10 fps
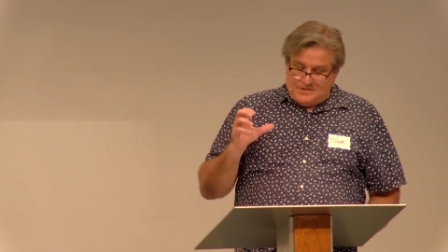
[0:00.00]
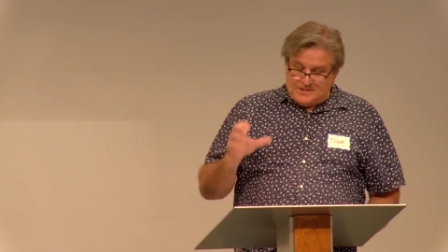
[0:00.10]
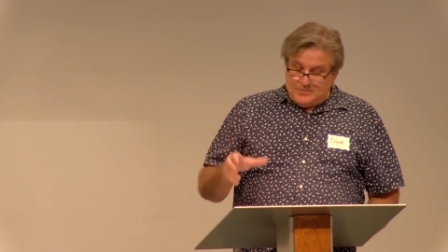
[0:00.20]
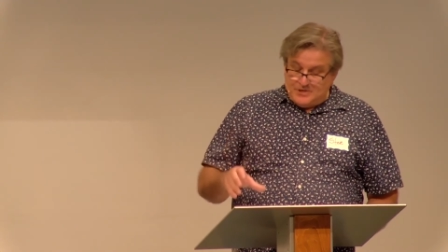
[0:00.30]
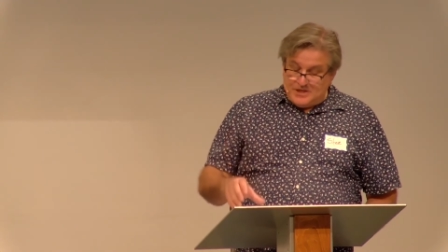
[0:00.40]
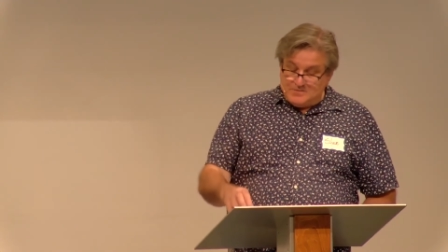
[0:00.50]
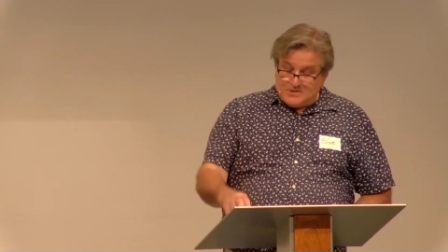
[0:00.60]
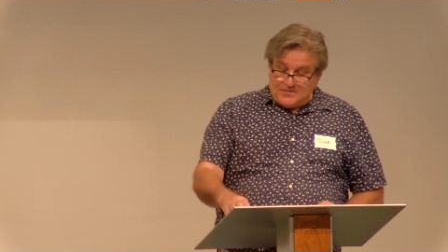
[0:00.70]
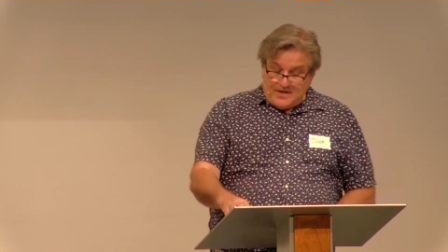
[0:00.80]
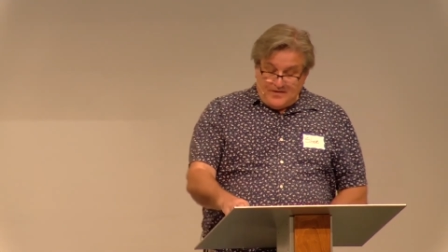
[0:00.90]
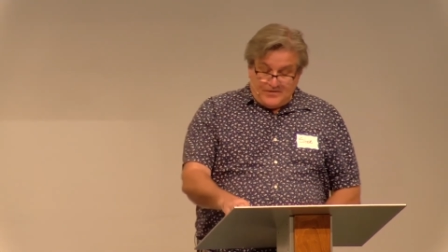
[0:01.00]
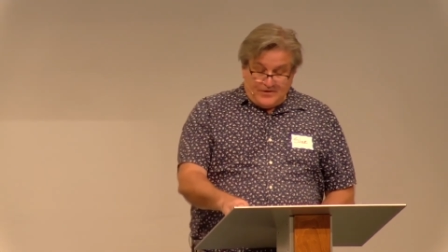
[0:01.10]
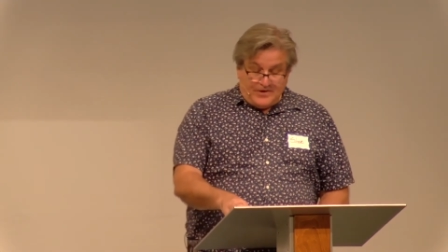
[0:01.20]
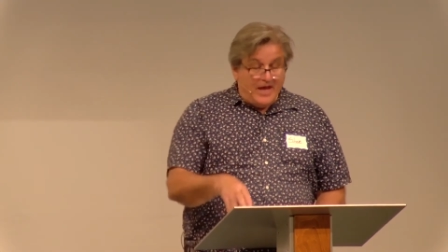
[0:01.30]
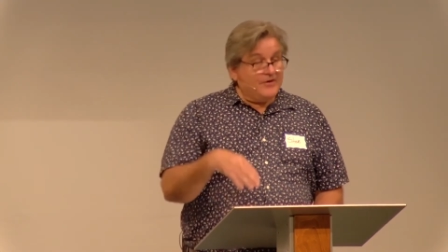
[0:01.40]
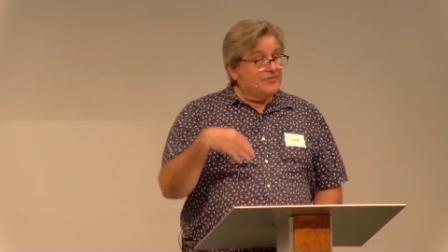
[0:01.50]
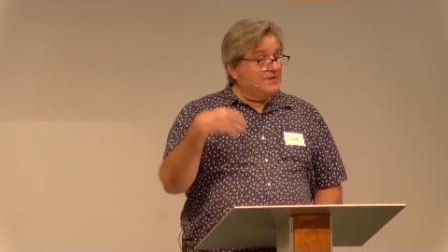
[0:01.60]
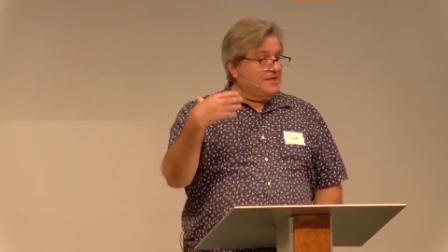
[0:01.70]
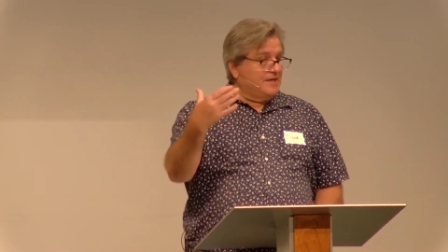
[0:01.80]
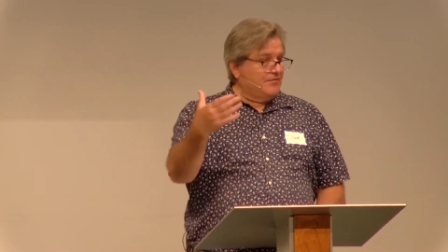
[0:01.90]
When someone comes to faith, they're not
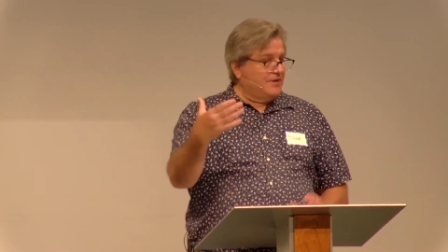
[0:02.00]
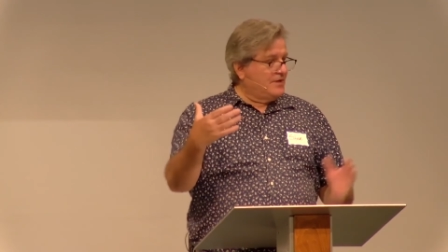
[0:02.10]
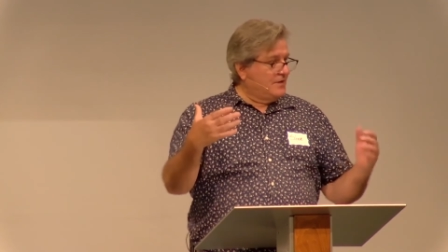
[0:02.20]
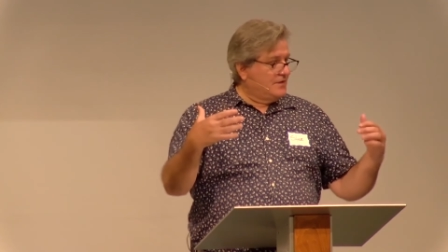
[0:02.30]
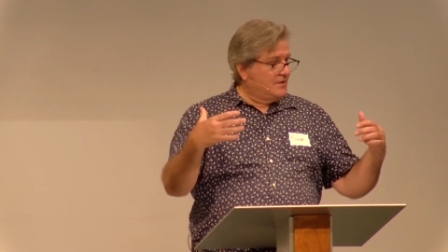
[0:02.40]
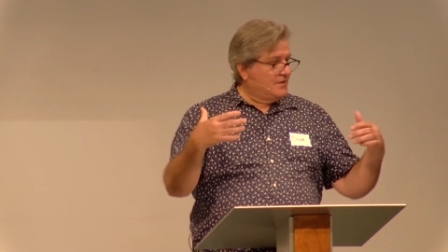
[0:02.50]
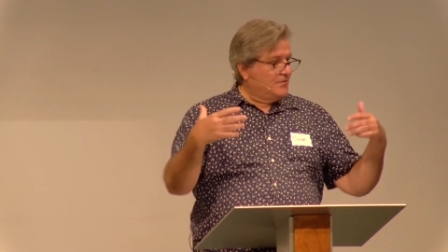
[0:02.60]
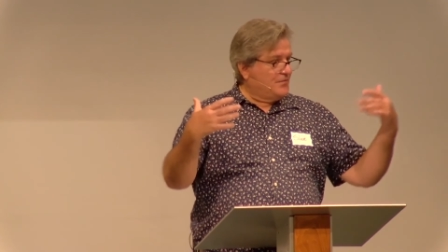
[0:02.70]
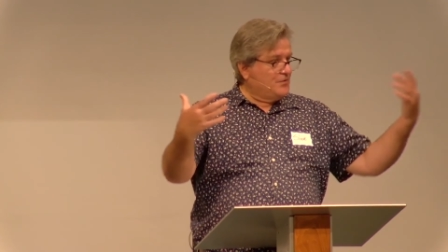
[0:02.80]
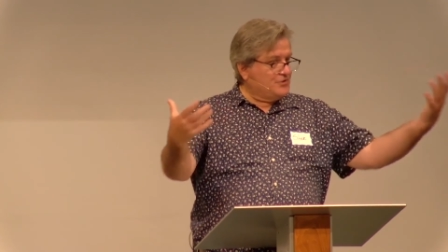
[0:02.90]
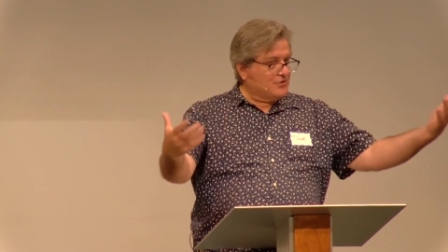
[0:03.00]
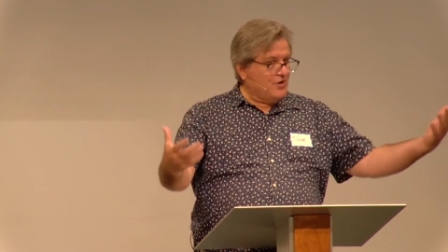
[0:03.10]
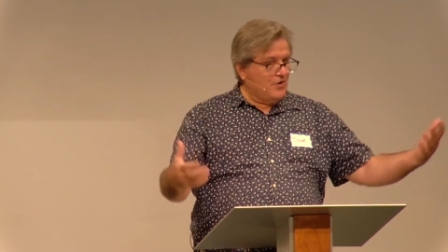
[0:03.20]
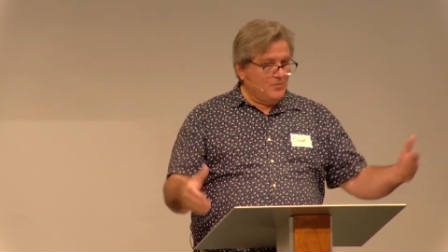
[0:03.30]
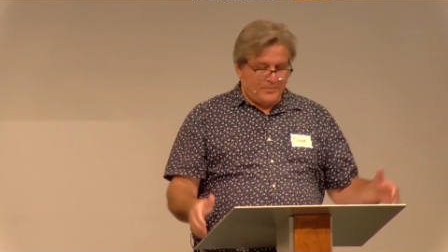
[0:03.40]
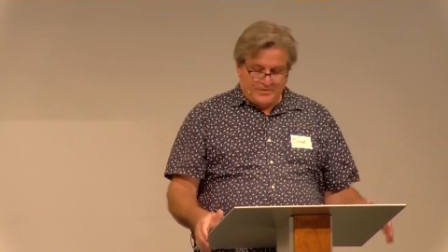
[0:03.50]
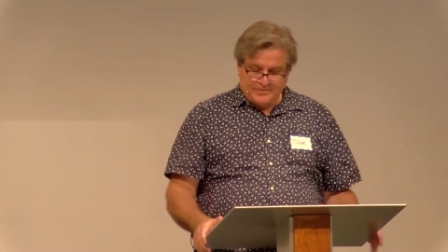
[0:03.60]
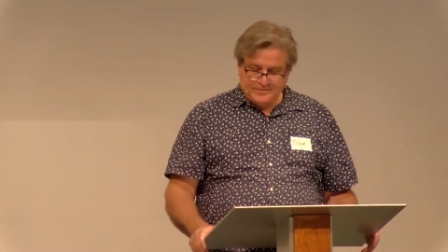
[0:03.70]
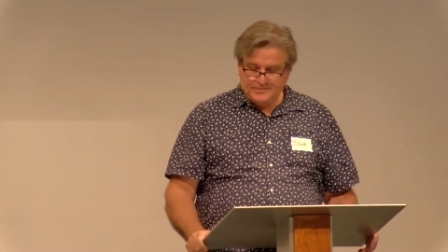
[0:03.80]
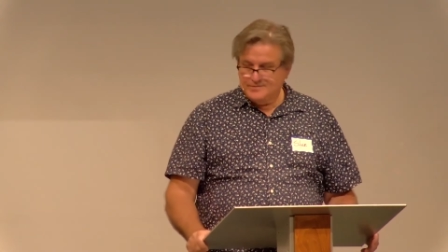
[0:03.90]
only given a future hope,
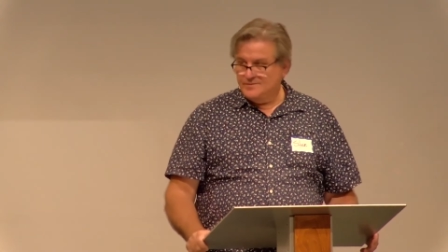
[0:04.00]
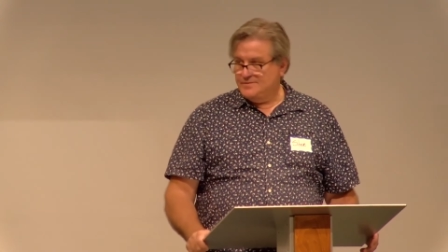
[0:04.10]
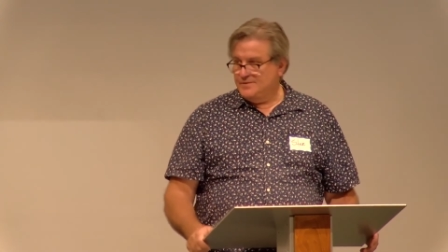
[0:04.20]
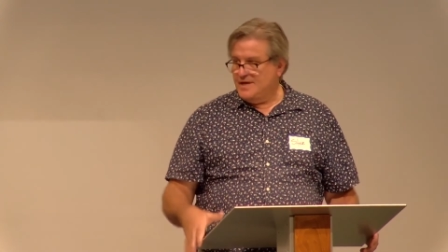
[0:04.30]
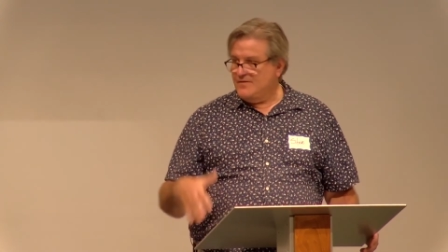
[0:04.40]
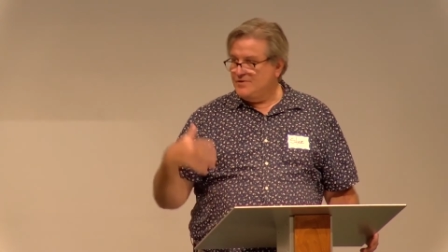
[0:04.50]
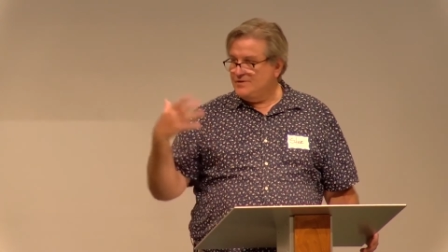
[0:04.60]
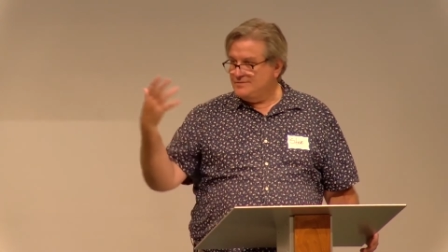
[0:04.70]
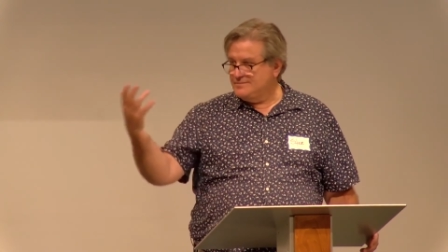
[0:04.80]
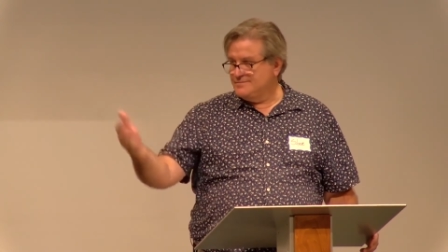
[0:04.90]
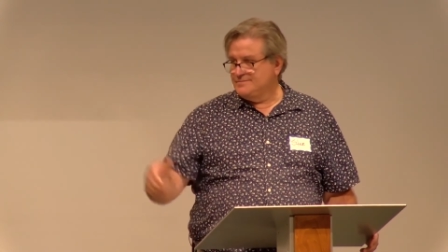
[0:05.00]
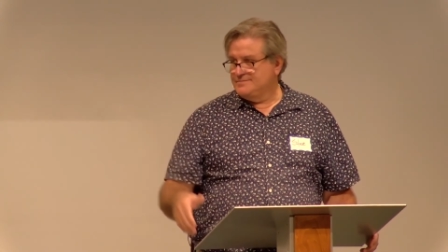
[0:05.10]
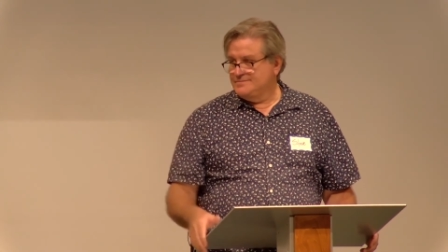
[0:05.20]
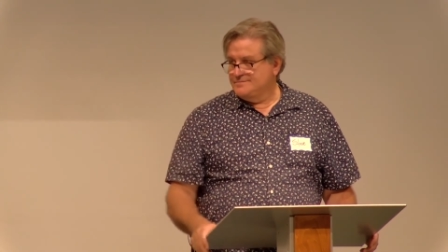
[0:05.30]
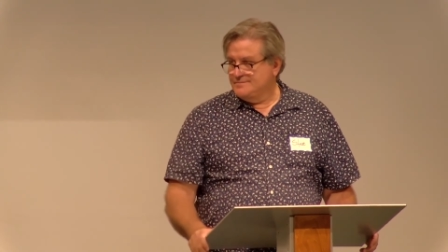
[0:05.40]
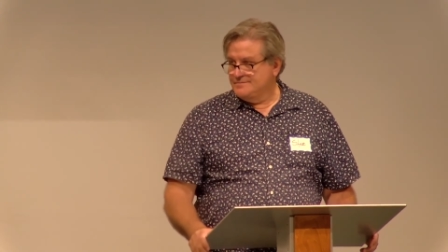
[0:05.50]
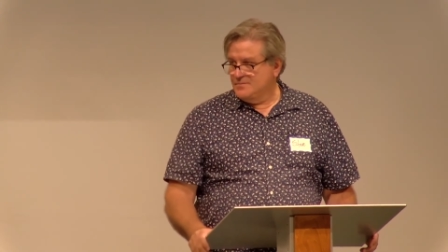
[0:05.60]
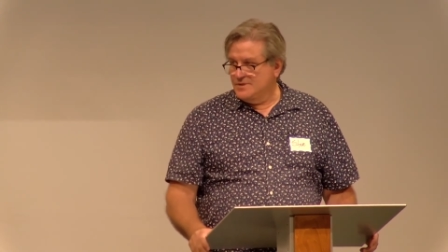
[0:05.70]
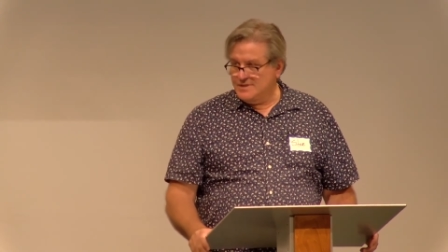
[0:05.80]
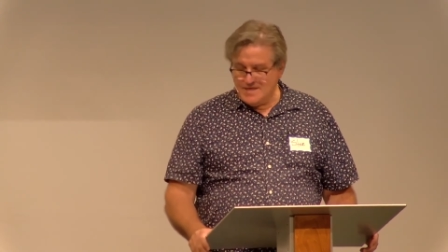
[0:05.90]
heaven
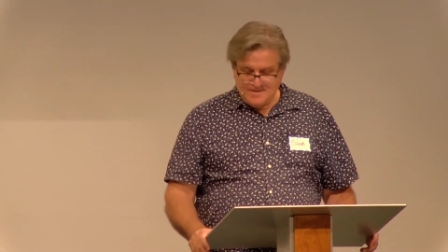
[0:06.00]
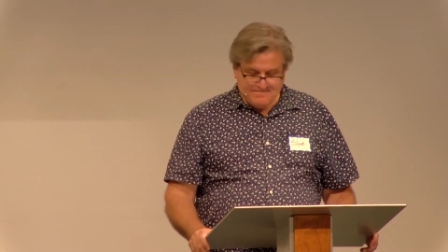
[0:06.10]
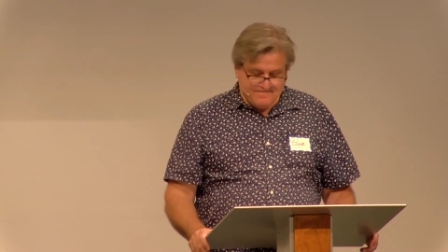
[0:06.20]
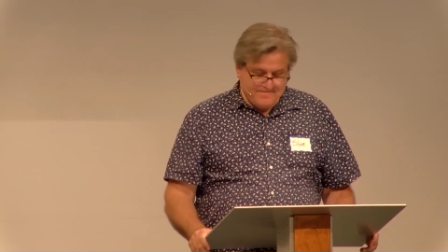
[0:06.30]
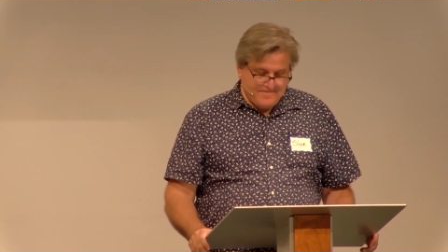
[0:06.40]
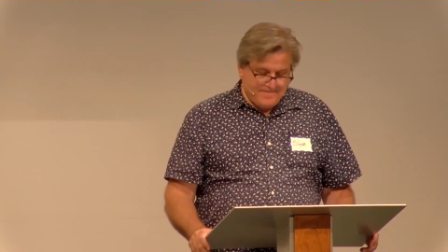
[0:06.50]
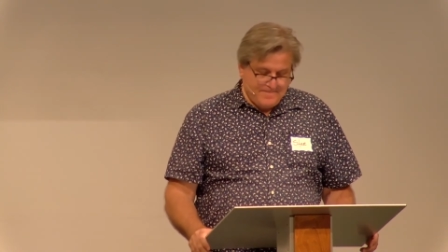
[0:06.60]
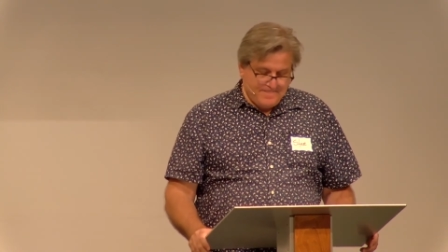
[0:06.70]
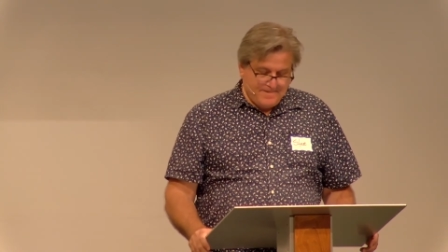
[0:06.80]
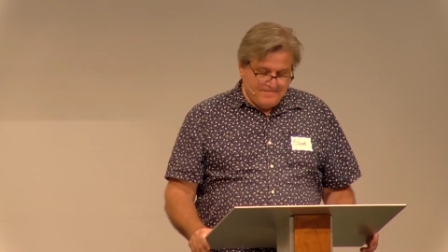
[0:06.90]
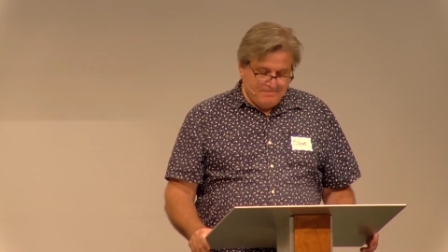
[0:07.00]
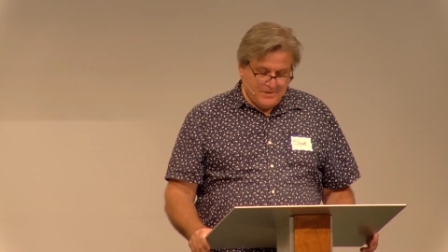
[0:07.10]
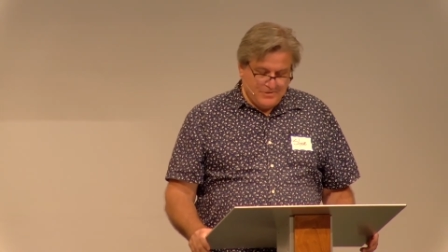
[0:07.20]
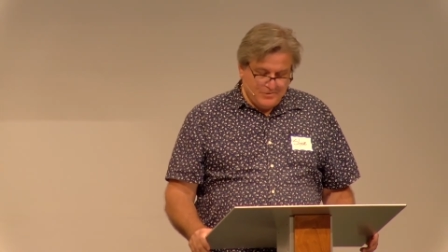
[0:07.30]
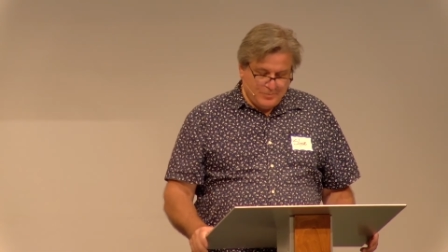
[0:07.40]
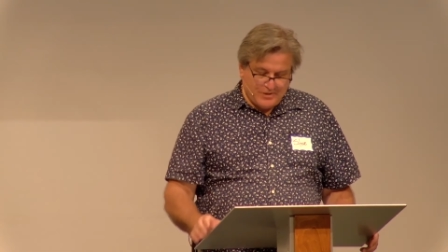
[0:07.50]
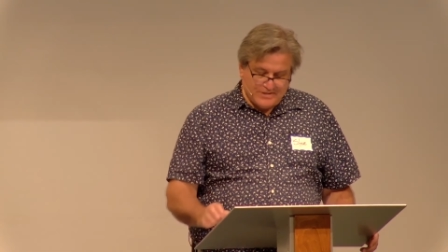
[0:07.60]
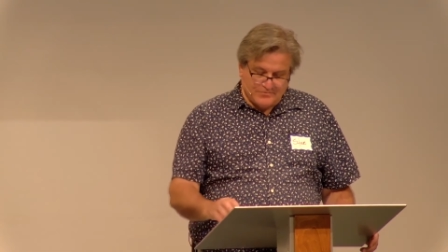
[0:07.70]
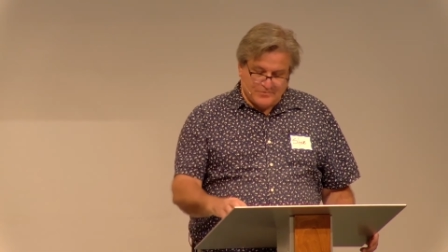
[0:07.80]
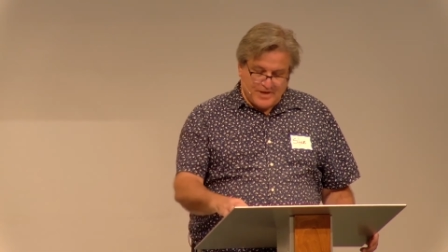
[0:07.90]
one day, but a new
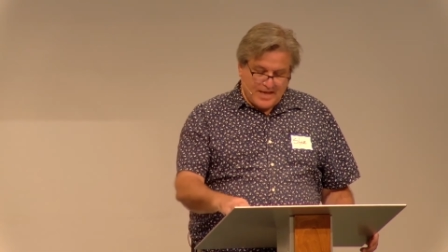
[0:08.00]
present